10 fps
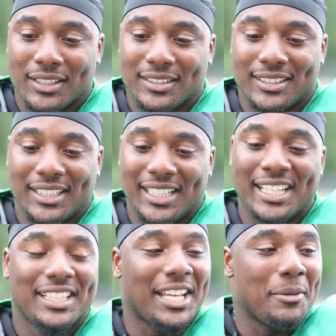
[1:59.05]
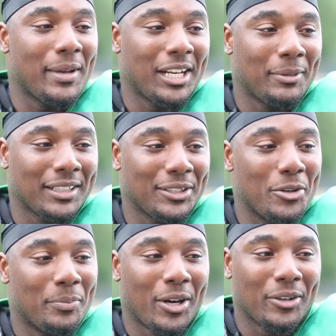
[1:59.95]
to say anything bad about the
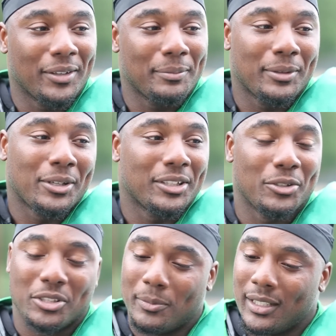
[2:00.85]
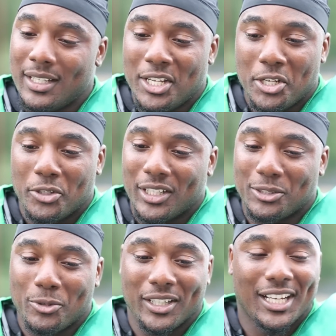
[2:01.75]
old ball ball coach, but you know,
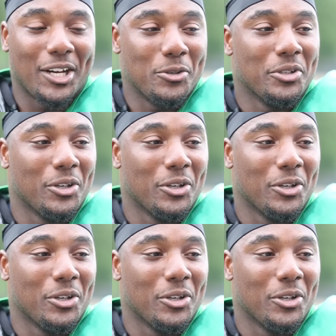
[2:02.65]
that's one guy who